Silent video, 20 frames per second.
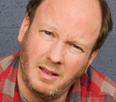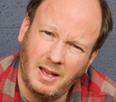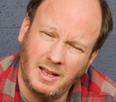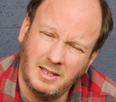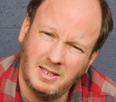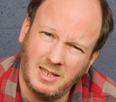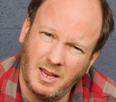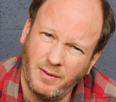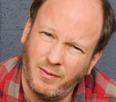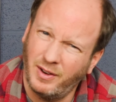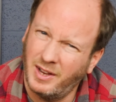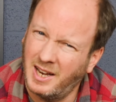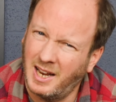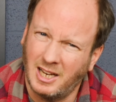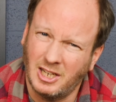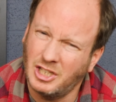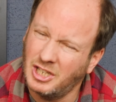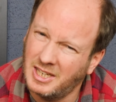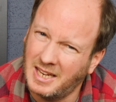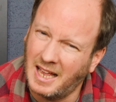and see if I can
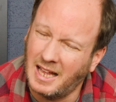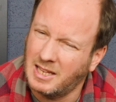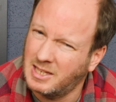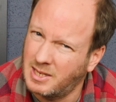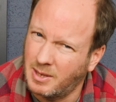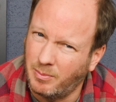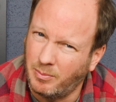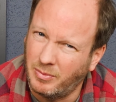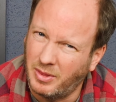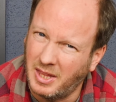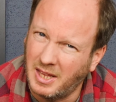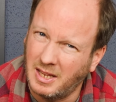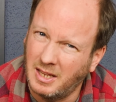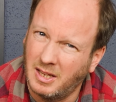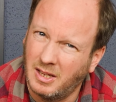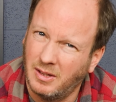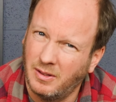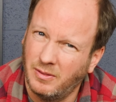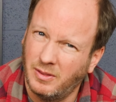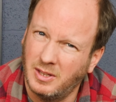actually get something
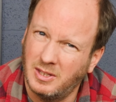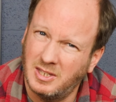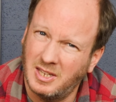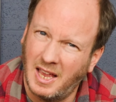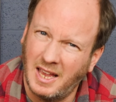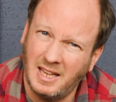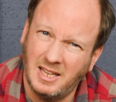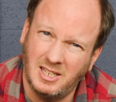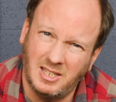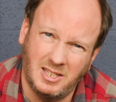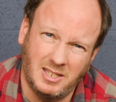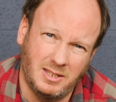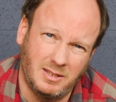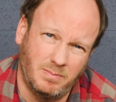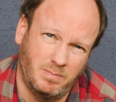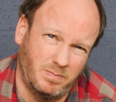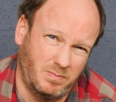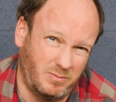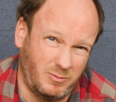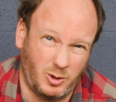that tastes
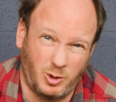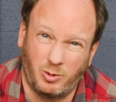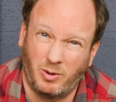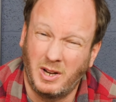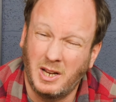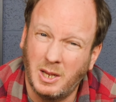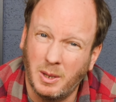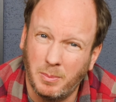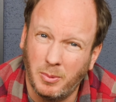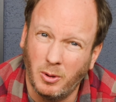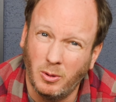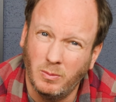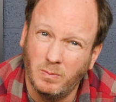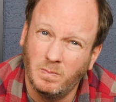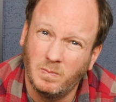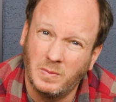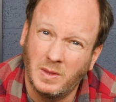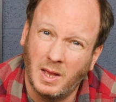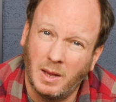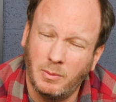drinkable.
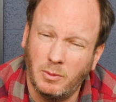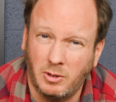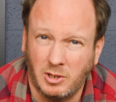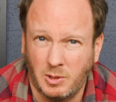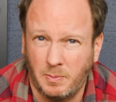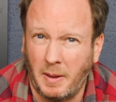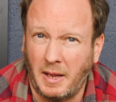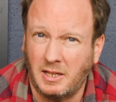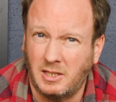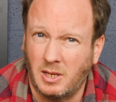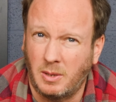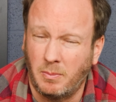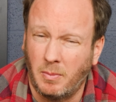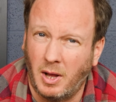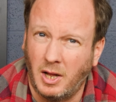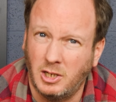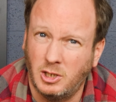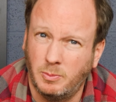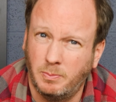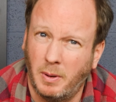I'm not expecting
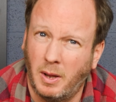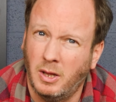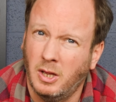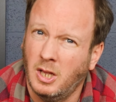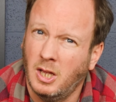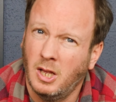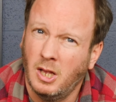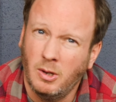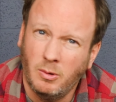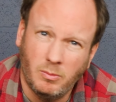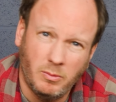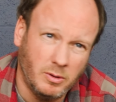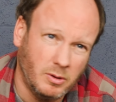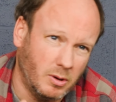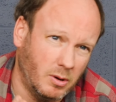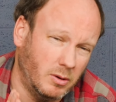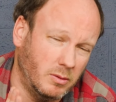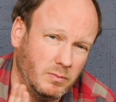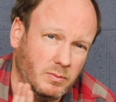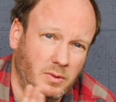much, but we've
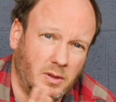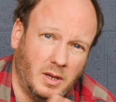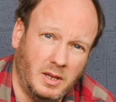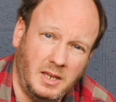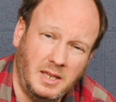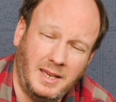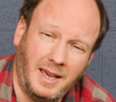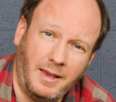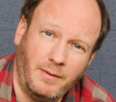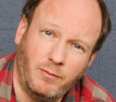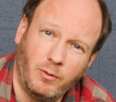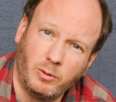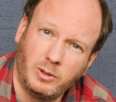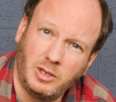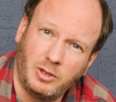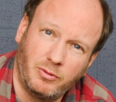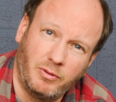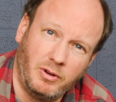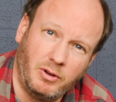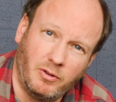got an
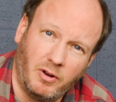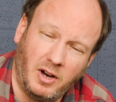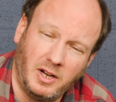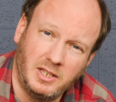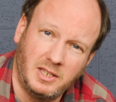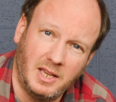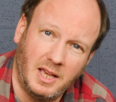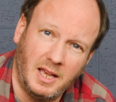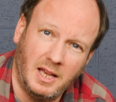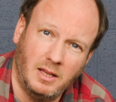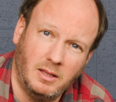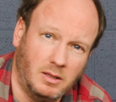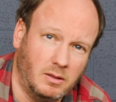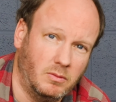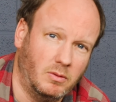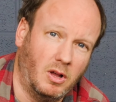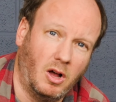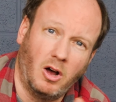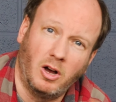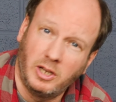EK43 grinder here,
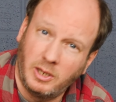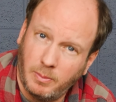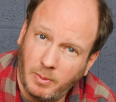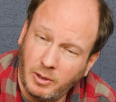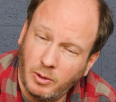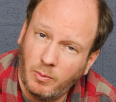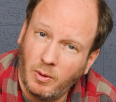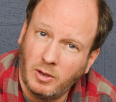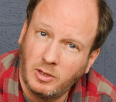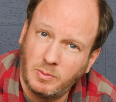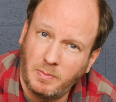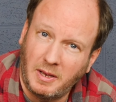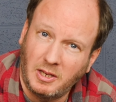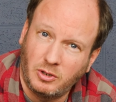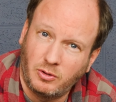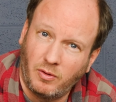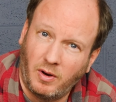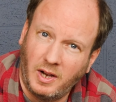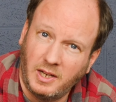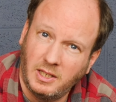arguably the world's
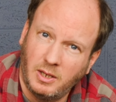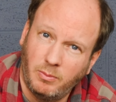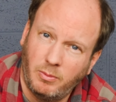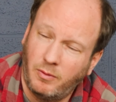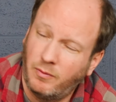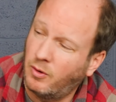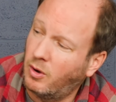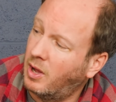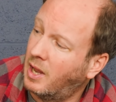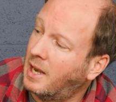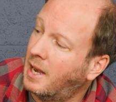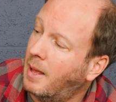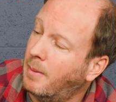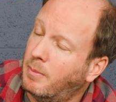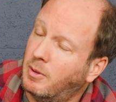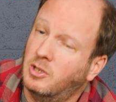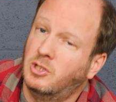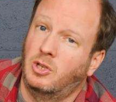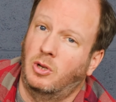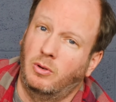best grinder. We've got a La
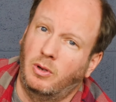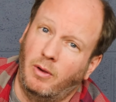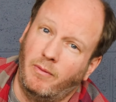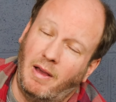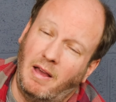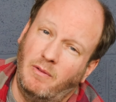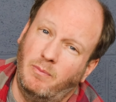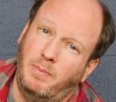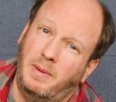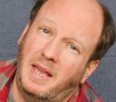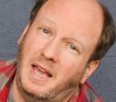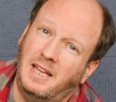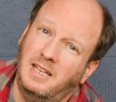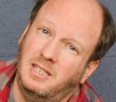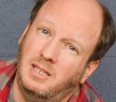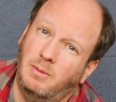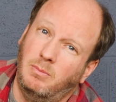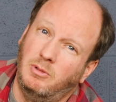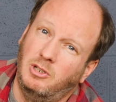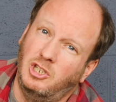Marzocco
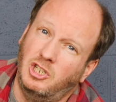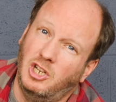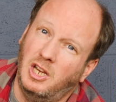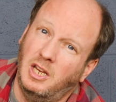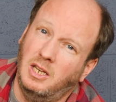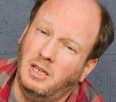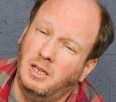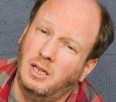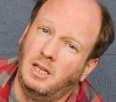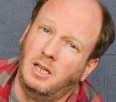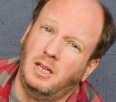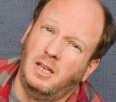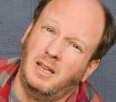FB80 machine.